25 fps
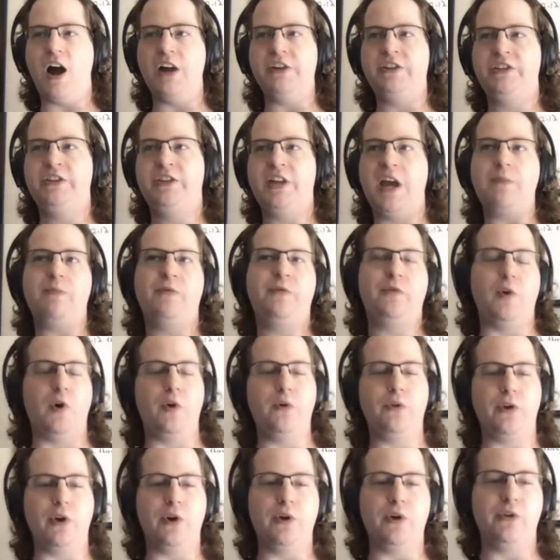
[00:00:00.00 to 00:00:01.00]
a step
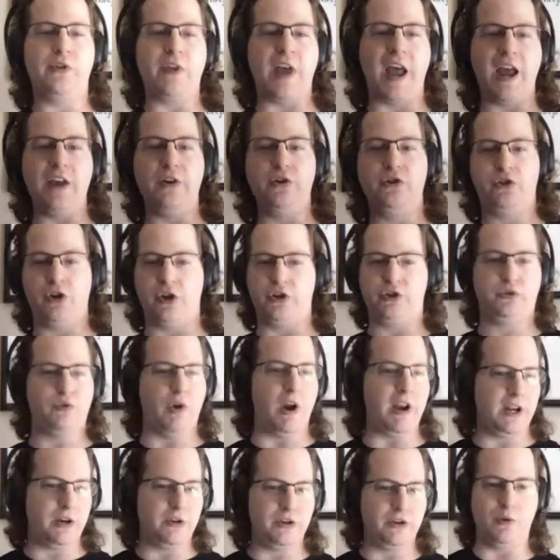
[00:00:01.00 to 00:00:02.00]
further than just
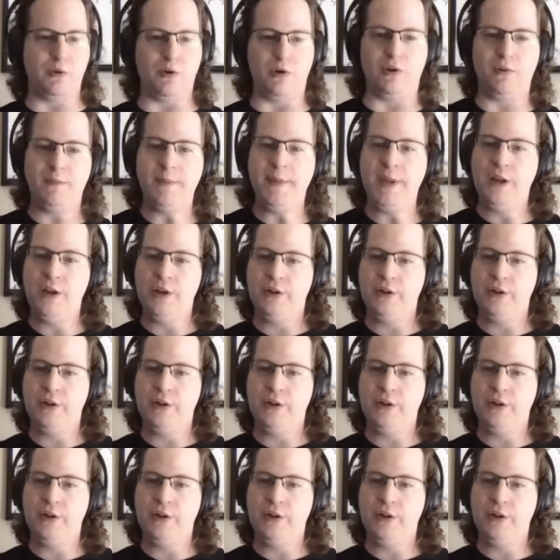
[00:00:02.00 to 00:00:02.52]
running a tool.